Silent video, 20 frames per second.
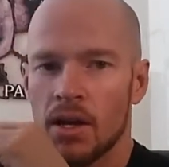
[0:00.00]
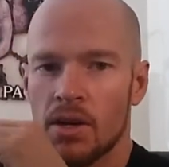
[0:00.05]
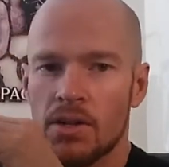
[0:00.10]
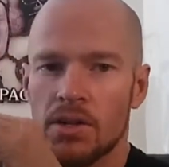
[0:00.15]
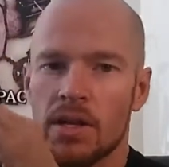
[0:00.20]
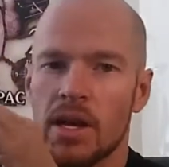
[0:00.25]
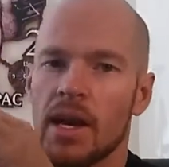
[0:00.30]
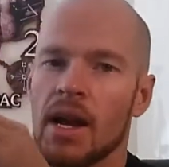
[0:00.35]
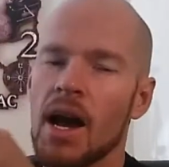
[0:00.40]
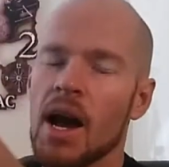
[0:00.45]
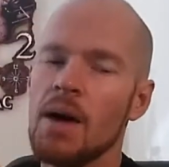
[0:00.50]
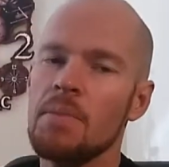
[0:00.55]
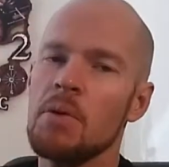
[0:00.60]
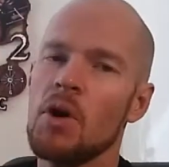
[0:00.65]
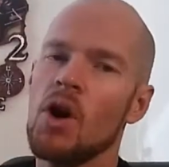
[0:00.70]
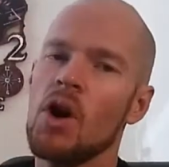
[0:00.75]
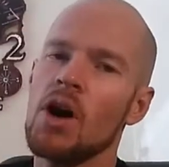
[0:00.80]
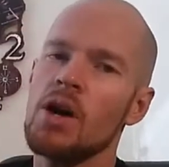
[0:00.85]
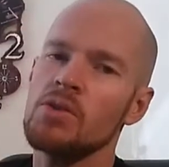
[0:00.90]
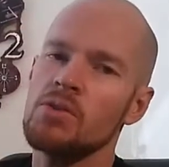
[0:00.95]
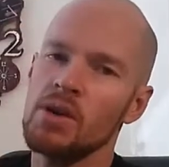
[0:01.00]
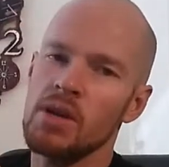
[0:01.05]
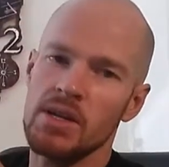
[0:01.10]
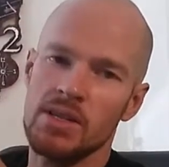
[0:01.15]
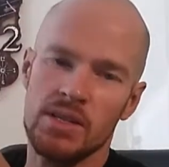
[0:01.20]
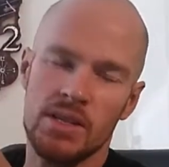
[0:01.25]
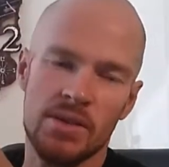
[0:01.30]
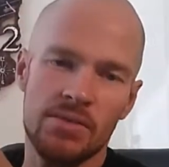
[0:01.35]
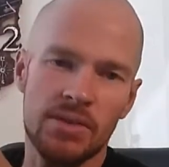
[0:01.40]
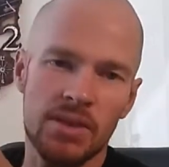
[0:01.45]
Because their
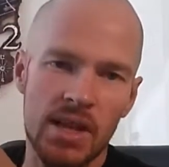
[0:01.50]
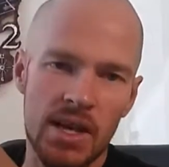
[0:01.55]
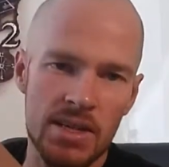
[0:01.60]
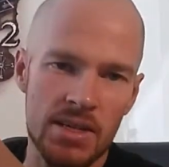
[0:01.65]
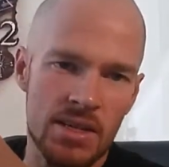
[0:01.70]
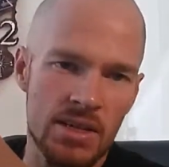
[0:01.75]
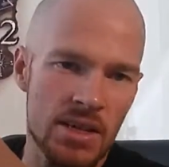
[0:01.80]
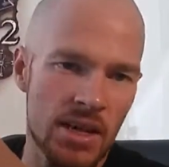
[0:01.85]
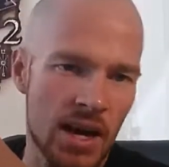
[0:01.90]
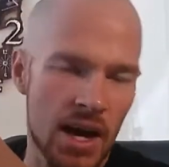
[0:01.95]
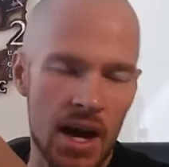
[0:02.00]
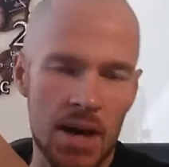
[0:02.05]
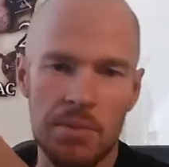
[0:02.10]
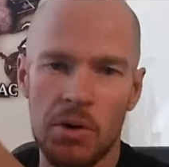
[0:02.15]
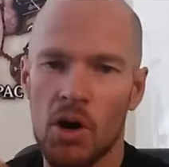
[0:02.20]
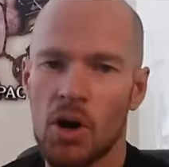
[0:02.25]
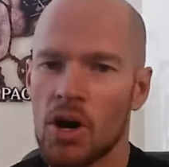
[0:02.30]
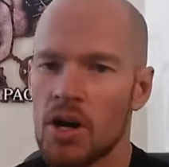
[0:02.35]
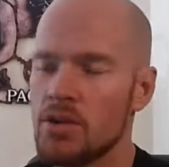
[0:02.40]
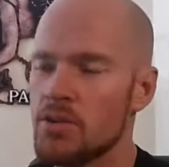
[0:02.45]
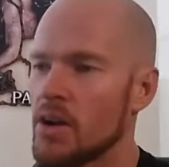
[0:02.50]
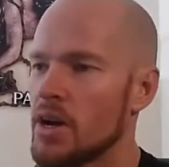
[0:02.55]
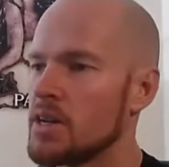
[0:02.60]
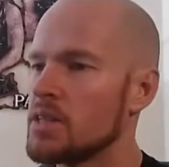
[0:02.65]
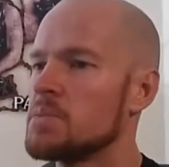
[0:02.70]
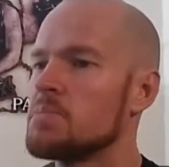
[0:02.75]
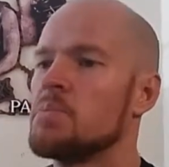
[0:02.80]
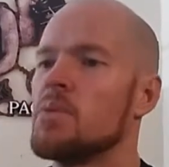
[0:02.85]
carbohydrates, they've lessened your carbohydrates